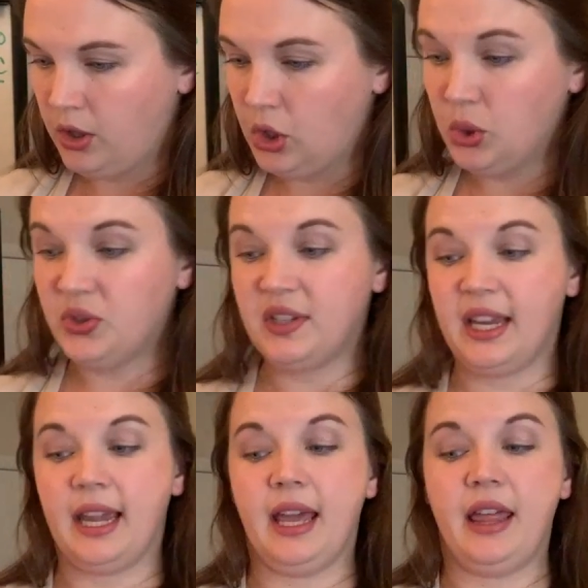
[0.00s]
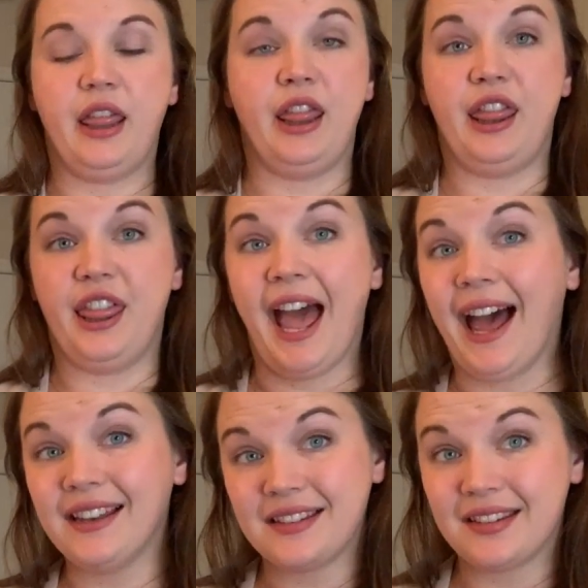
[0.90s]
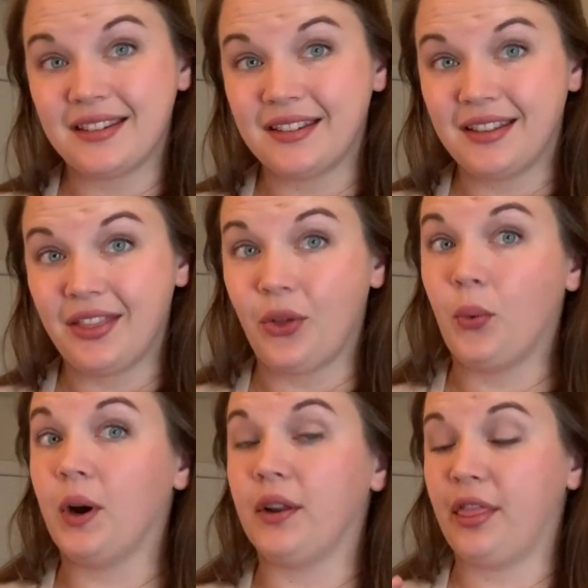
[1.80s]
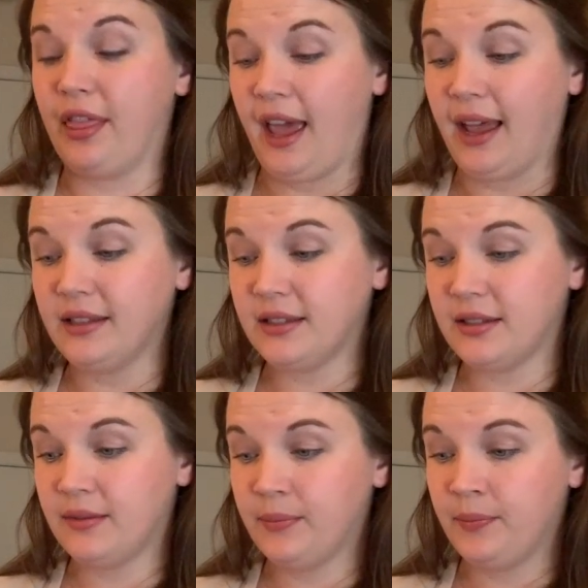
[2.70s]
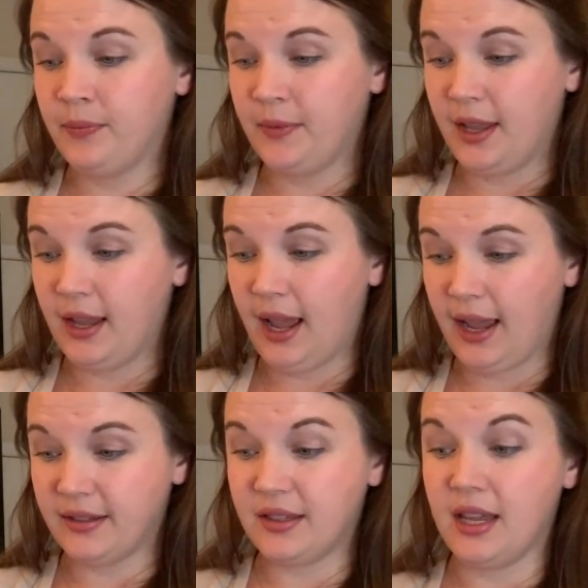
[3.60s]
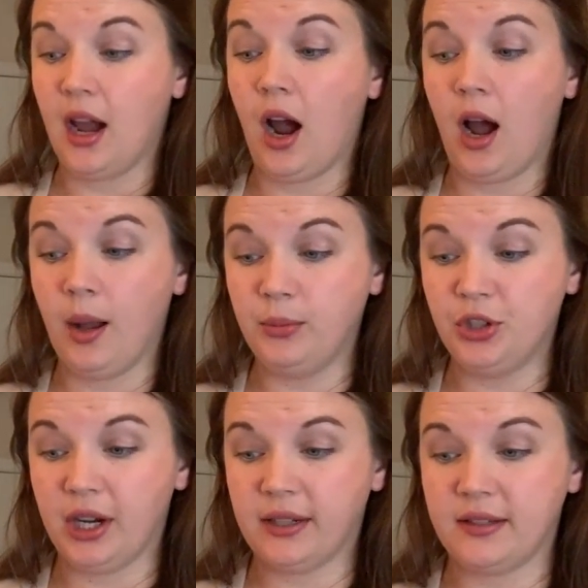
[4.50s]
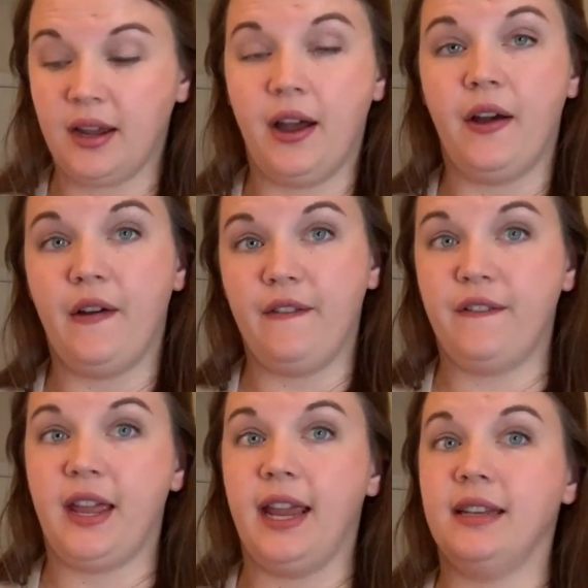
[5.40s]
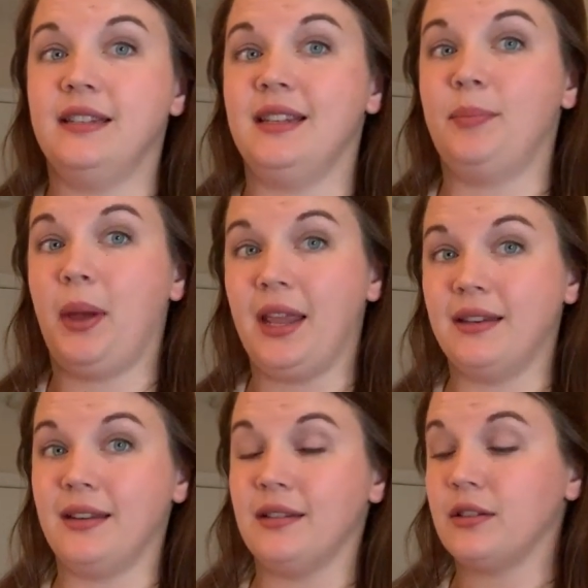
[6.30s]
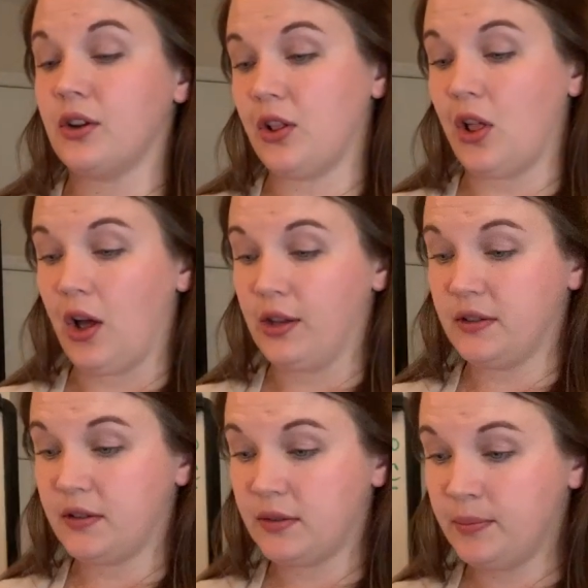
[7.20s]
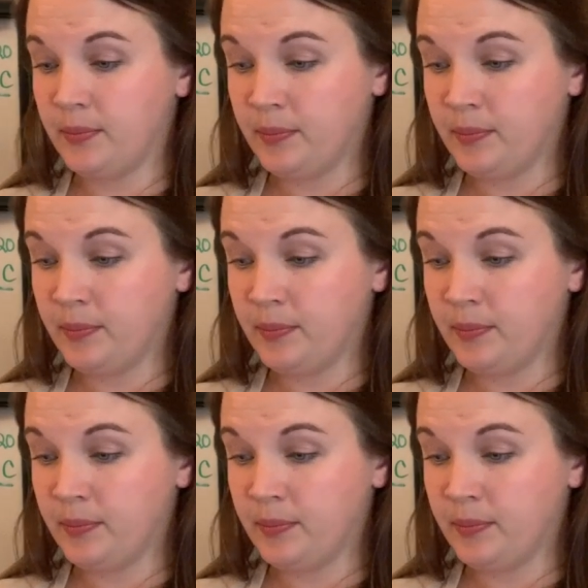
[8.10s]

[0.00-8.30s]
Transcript: using that, the word that, as the object of a dependent clause.